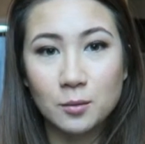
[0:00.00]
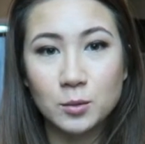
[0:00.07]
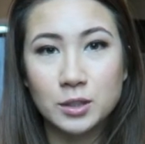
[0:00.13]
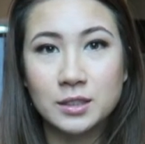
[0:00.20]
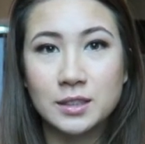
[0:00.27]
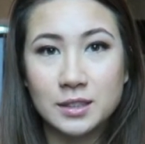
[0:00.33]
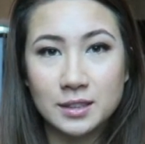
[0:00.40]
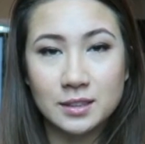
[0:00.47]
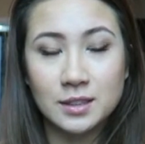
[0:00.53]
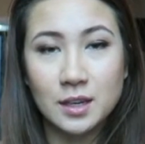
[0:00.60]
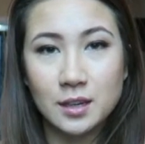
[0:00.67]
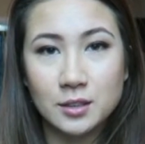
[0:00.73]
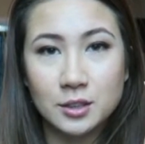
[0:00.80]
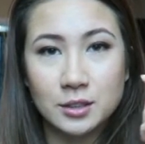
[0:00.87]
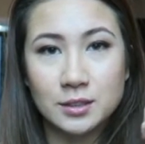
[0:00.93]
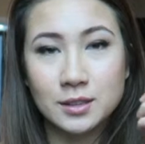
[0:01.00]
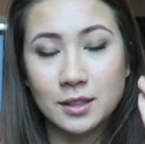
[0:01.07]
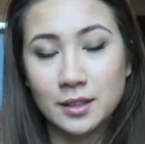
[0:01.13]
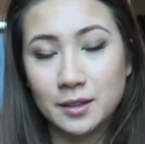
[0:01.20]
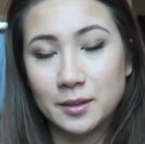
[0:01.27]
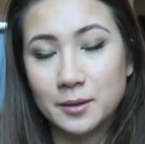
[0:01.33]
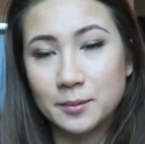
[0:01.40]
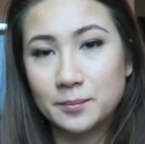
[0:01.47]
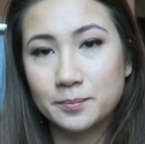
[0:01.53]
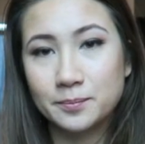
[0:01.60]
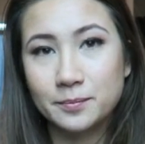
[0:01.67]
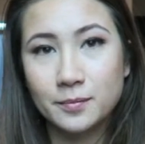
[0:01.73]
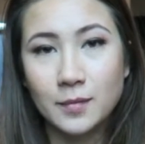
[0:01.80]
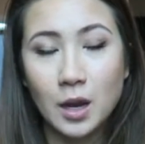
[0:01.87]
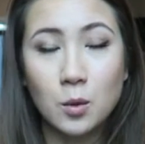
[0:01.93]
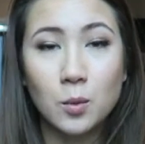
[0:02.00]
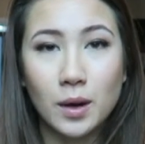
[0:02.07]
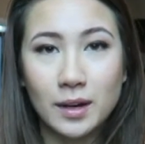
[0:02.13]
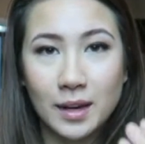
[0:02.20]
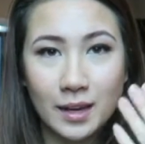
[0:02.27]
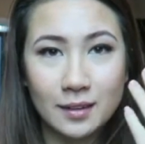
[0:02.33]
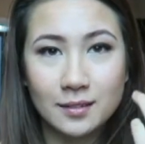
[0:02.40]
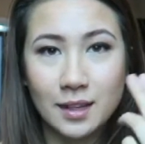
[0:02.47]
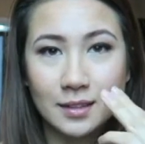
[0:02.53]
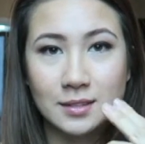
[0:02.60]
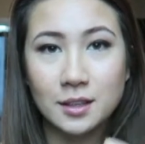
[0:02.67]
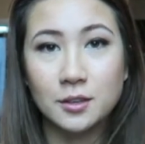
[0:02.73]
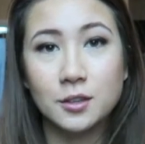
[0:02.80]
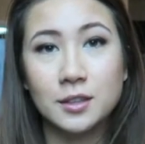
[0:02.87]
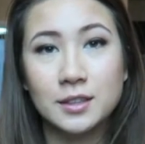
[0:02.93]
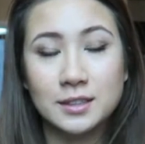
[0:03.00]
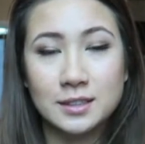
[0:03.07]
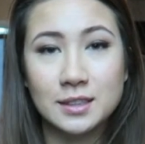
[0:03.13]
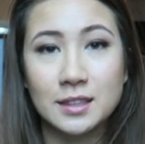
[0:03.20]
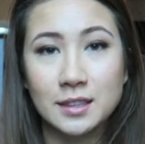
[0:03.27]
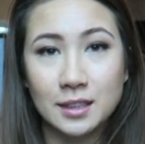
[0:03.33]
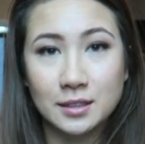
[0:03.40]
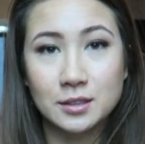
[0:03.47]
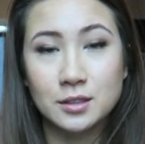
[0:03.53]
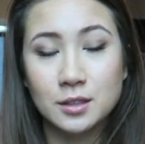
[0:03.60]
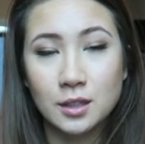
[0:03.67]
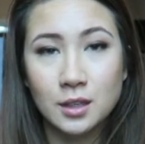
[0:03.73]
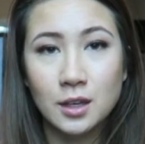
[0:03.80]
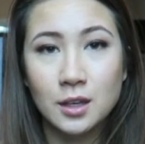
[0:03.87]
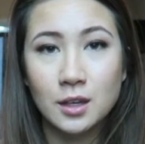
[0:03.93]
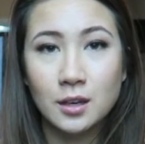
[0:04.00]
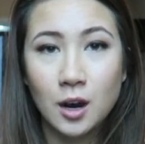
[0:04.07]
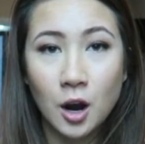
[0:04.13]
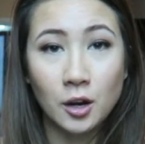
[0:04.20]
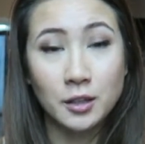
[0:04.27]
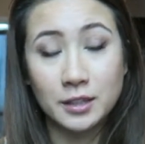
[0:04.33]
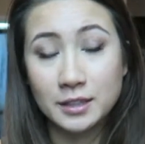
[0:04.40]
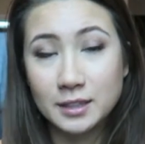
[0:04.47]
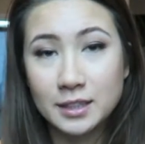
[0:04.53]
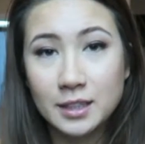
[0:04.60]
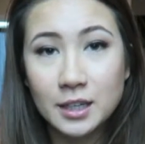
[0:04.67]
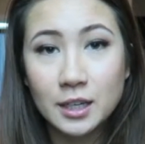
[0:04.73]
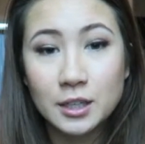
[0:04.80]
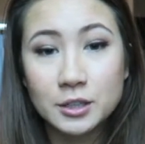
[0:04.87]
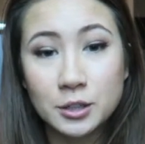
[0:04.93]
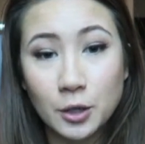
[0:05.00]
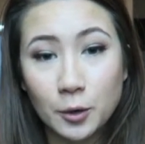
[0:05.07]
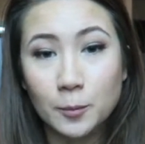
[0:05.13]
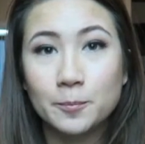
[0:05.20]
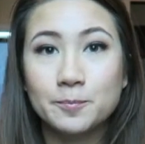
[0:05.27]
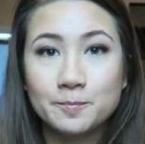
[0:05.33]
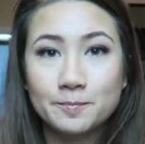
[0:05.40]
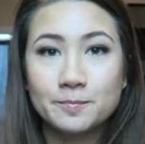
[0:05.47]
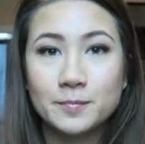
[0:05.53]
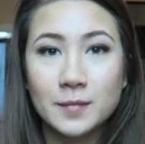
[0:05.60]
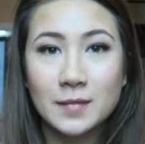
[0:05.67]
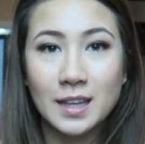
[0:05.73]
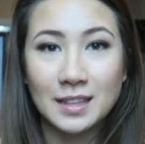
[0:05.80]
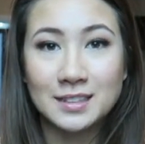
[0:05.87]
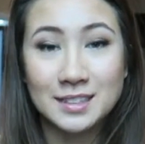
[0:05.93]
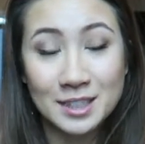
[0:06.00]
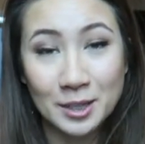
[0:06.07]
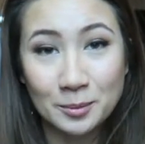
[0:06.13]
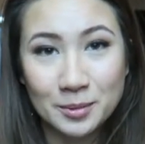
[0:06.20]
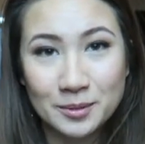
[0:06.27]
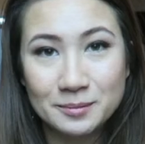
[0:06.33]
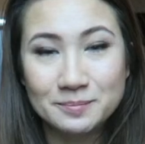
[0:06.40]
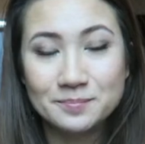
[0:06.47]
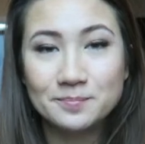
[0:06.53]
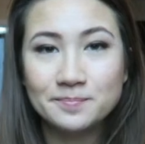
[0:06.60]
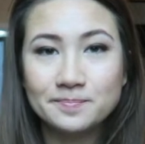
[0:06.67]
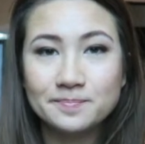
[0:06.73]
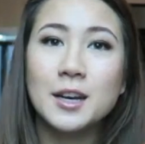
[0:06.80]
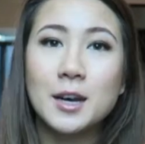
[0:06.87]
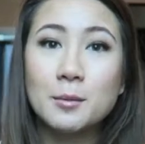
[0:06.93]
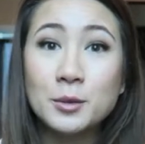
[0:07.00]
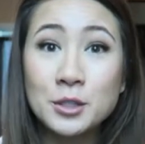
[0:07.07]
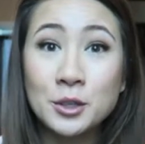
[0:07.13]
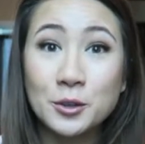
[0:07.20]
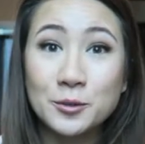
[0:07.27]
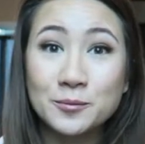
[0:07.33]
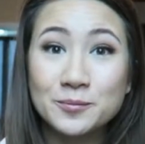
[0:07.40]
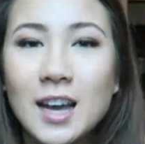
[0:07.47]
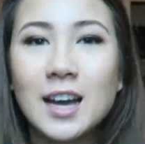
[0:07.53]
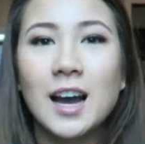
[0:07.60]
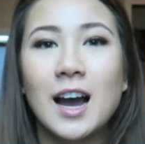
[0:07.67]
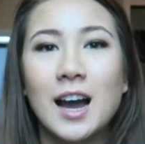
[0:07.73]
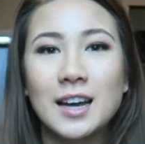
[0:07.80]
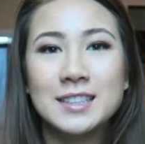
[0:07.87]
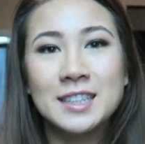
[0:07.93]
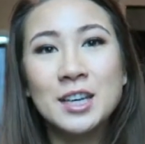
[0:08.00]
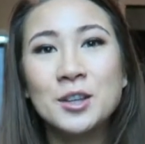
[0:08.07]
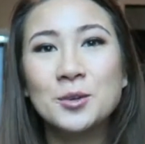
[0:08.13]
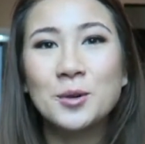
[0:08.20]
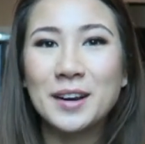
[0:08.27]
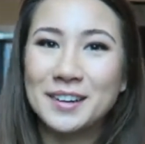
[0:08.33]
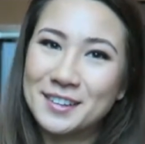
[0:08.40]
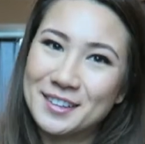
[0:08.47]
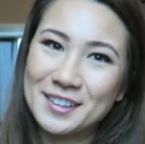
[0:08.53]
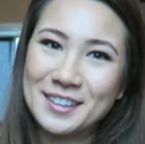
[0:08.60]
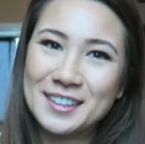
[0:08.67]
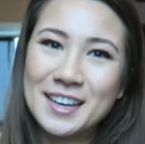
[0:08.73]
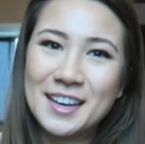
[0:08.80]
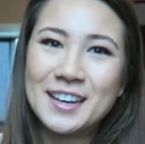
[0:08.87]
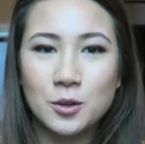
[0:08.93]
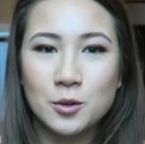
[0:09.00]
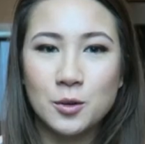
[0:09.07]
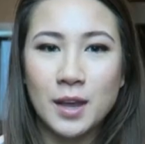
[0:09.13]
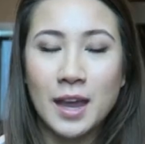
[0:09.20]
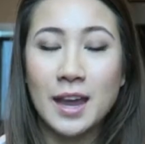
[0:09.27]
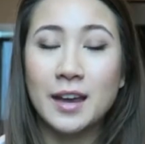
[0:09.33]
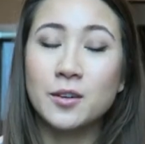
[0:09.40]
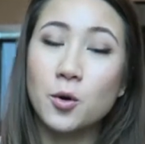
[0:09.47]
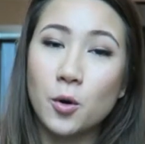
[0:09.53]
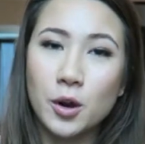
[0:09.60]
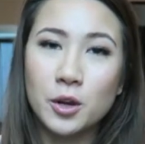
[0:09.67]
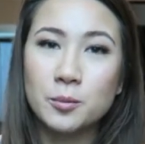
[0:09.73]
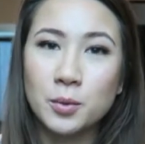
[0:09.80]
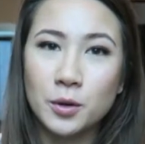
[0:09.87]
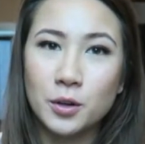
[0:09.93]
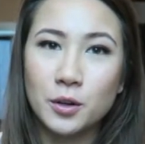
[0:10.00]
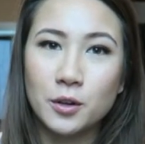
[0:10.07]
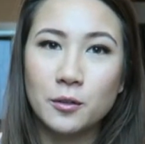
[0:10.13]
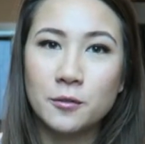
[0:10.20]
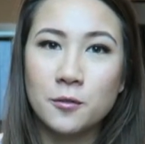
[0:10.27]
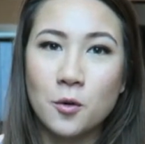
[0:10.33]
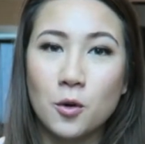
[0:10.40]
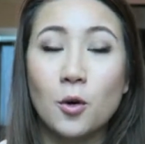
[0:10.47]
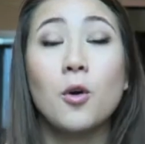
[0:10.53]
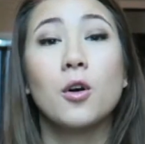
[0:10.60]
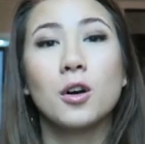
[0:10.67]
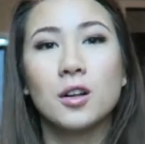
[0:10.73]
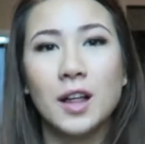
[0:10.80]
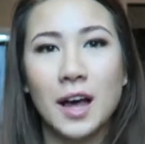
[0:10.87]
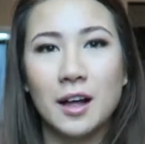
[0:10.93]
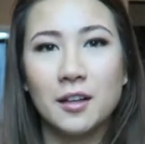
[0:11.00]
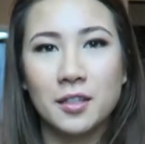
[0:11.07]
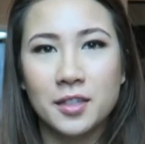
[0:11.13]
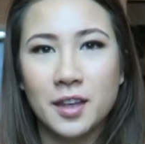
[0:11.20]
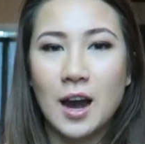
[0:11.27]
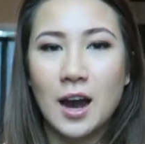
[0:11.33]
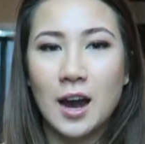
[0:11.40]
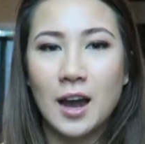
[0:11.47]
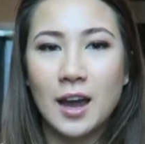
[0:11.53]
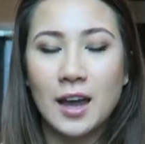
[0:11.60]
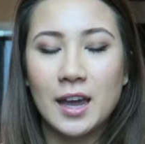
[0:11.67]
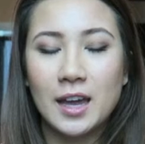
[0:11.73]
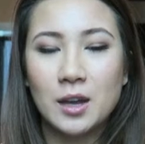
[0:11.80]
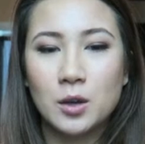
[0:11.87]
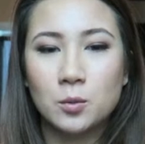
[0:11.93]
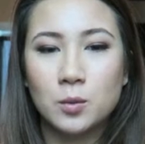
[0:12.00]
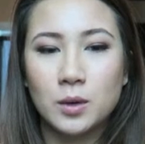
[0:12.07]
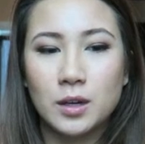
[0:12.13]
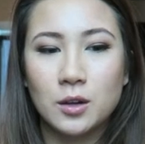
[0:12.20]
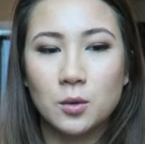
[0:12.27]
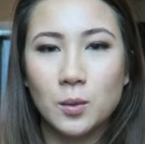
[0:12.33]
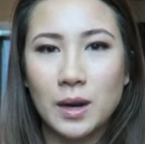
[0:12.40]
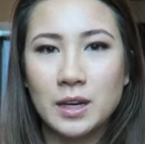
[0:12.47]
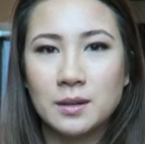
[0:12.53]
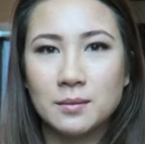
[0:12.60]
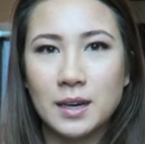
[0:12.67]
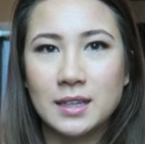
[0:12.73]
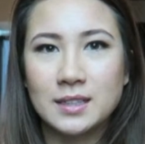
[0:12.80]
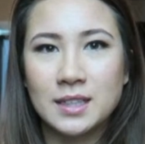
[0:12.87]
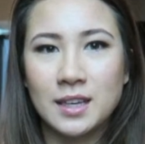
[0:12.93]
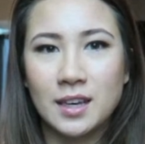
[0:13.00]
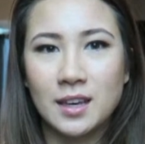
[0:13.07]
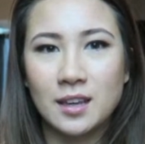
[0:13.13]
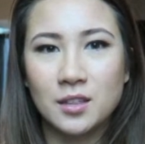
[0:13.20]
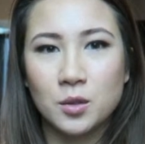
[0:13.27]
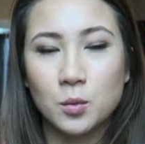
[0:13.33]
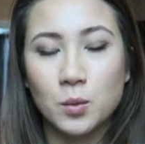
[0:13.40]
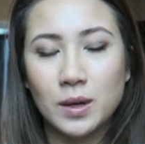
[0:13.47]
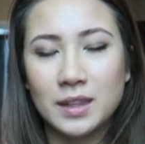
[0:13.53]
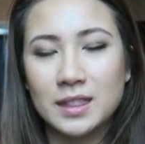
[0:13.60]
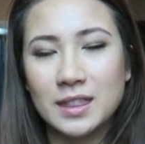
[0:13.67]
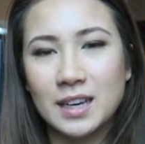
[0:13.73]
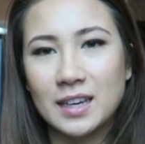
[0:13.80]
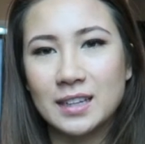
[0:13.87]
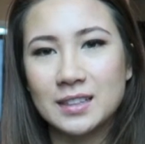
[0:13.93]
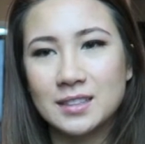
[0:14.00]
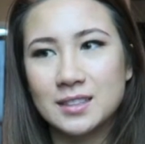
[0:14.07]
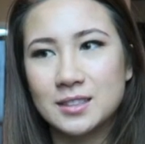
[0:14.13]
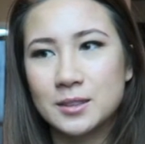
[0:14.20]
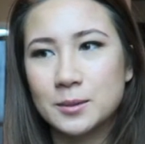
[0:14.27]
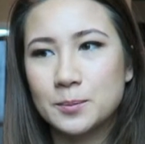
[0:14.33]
which is just a whitehead that's underneath the skin that's hardened. So that's a tip. Number 2, teeth whitener. You can oil pull for oral health. I will whiten my teeth with this